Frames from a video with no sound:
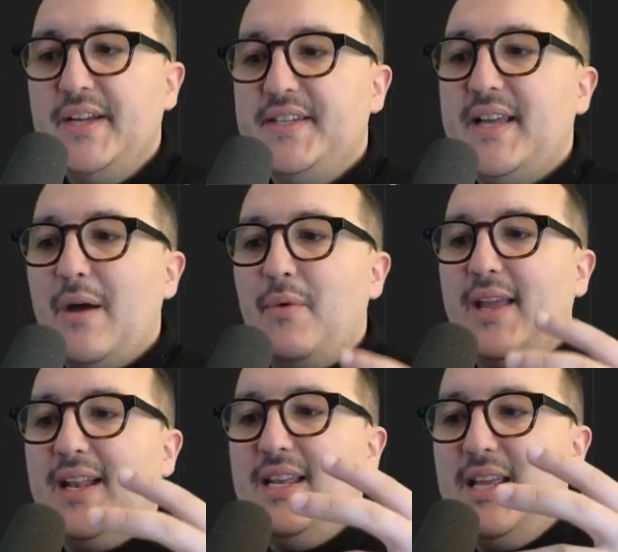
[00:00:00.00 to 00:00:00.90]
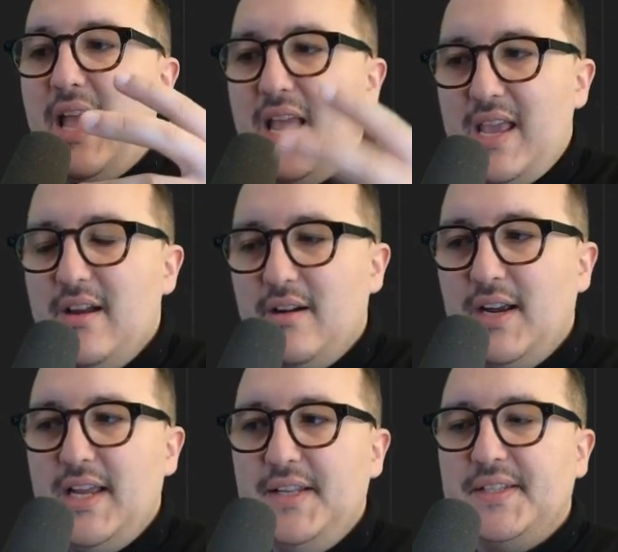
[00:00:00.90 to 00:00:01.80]
directly
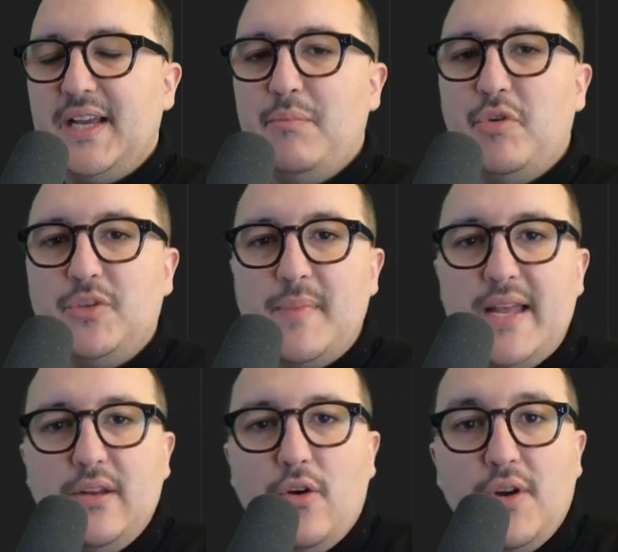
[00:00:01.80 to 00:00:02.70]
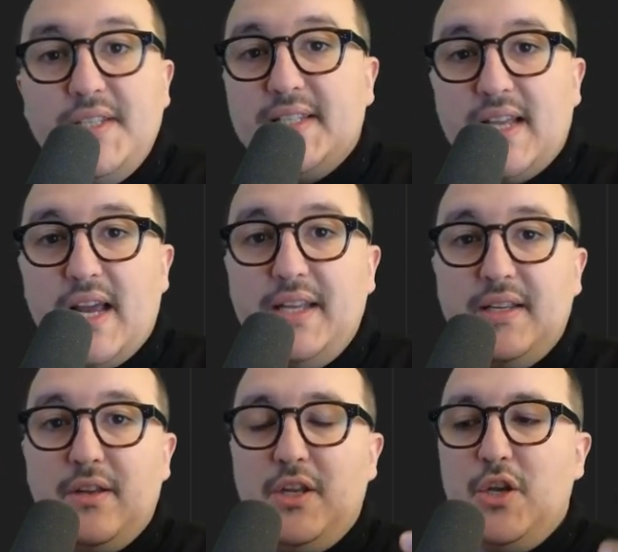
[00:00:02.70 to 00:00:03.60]
here inside Postman or
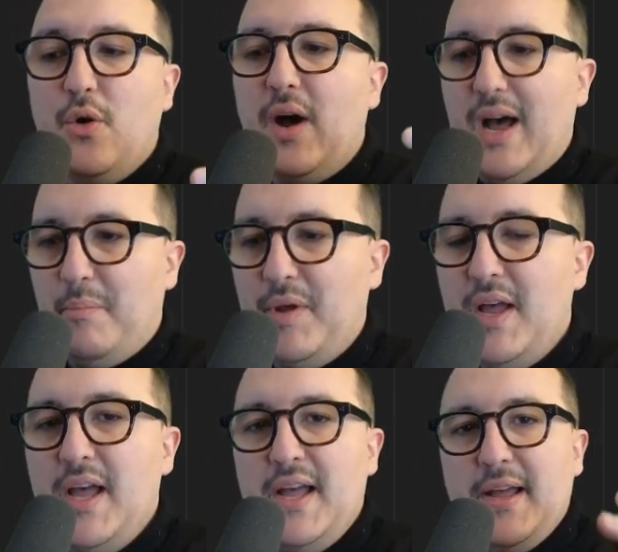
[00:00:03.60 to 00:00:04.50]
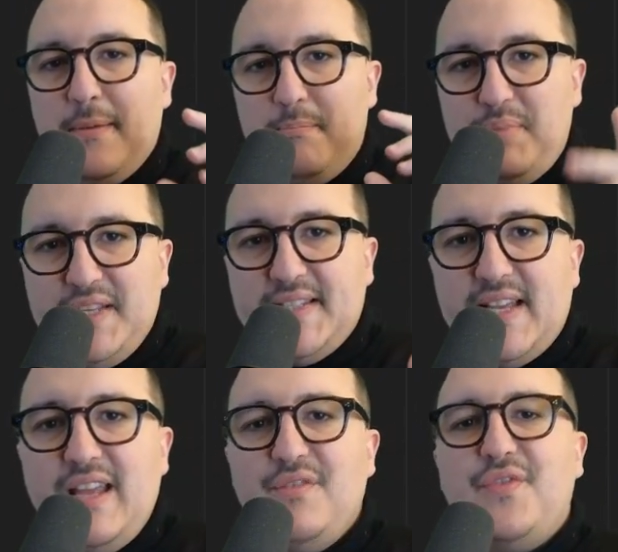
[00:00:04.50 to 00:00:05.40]
inside your app. Be
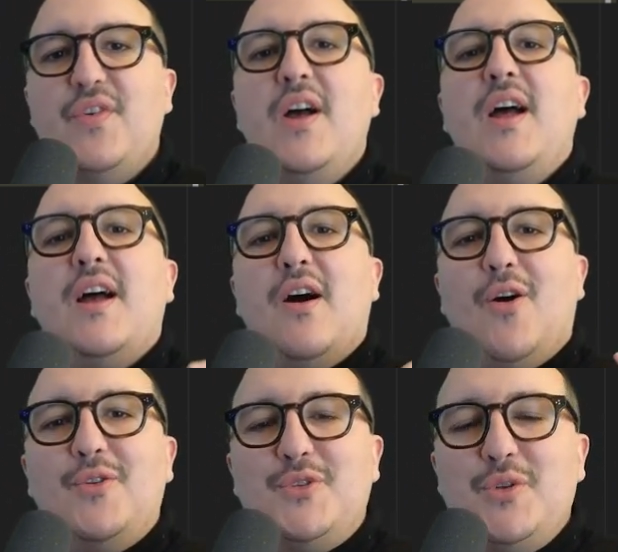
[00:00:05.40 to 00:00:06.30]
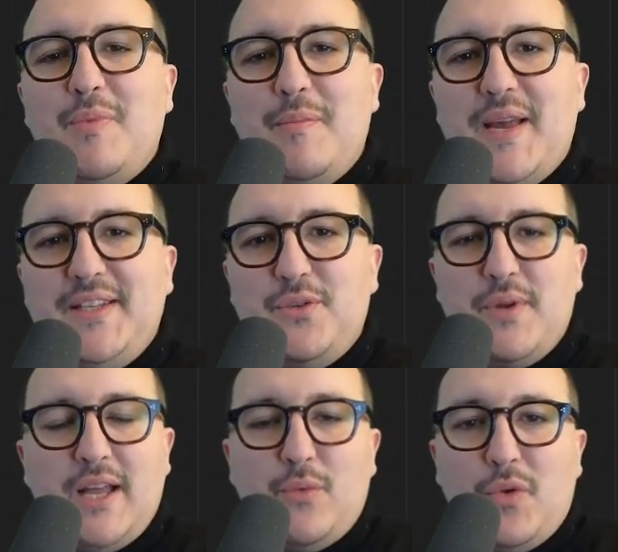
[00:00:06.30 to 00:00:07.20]
safe. On Supabase, you
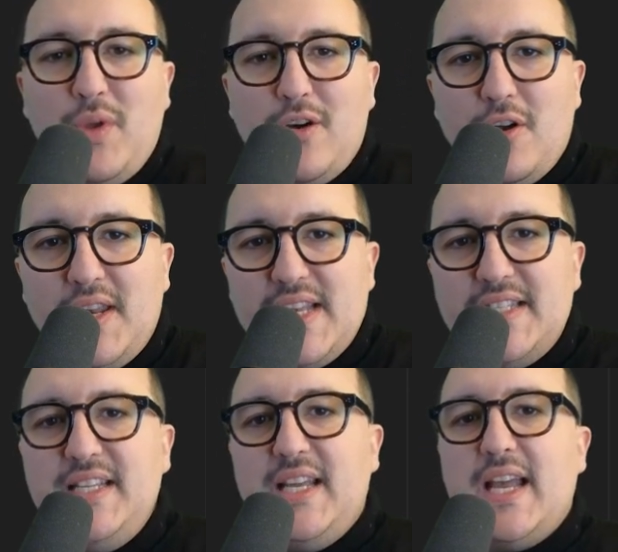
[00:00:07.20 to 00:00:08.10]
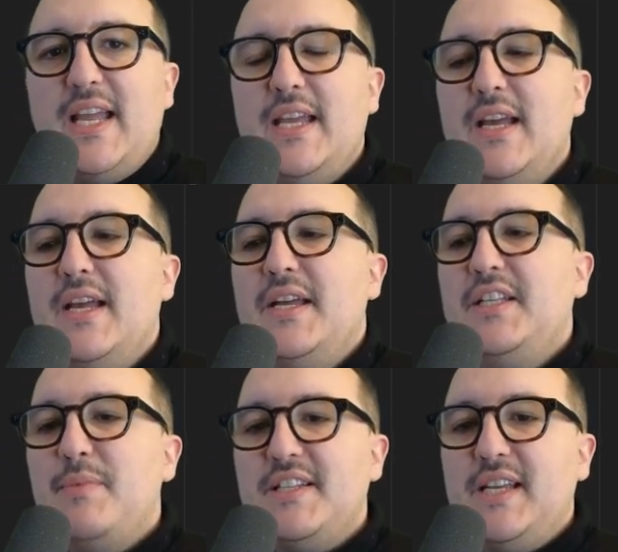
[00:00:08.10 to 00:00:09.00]
got what we call an S D K.
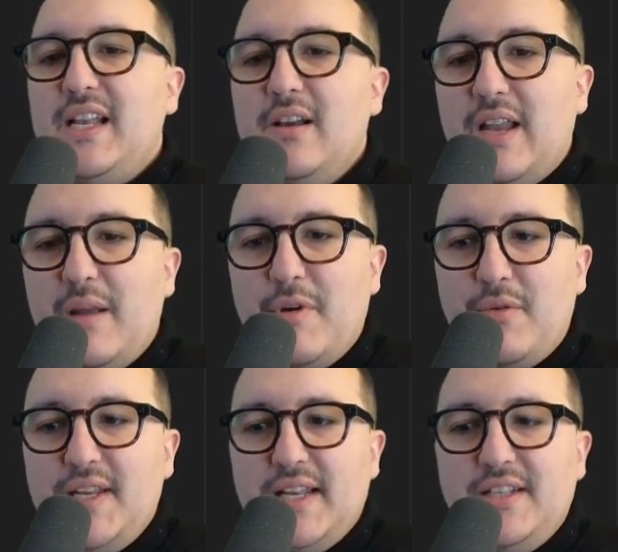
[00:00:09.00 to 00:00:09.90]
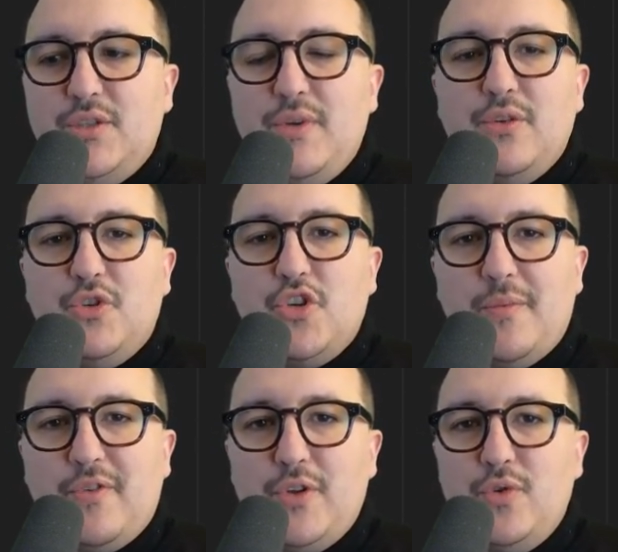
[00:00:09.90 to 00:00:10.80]
It's basically a library that is doing the
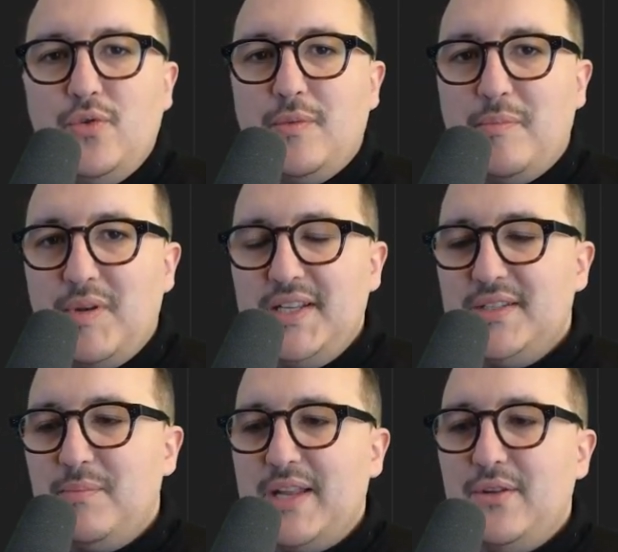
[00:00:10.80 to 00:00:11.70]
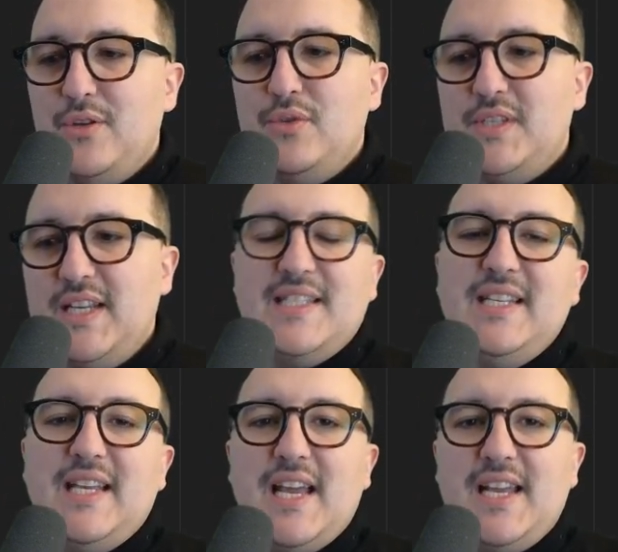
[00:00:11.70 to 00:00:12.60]
job for you. Please better use the S
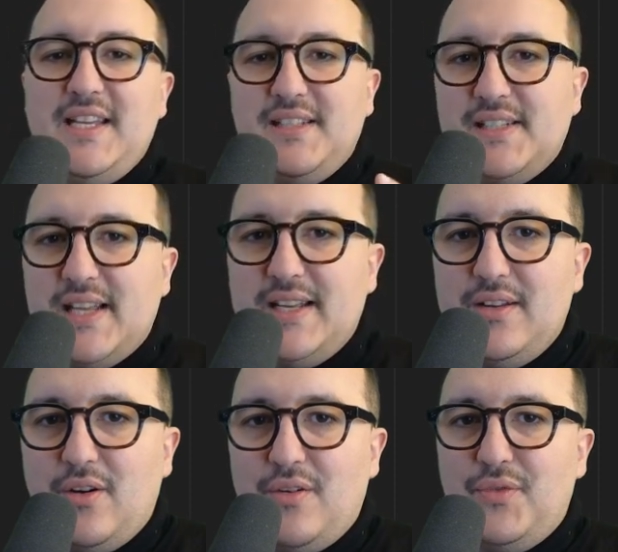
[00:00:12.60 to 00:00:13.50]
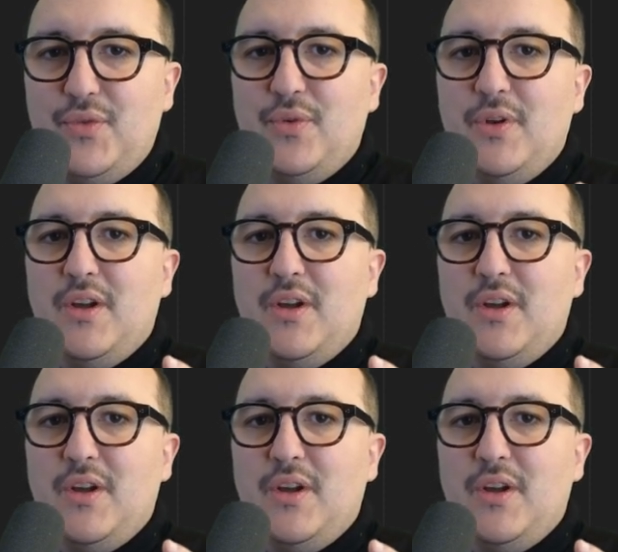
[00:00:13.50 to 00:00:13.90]
D K instead of the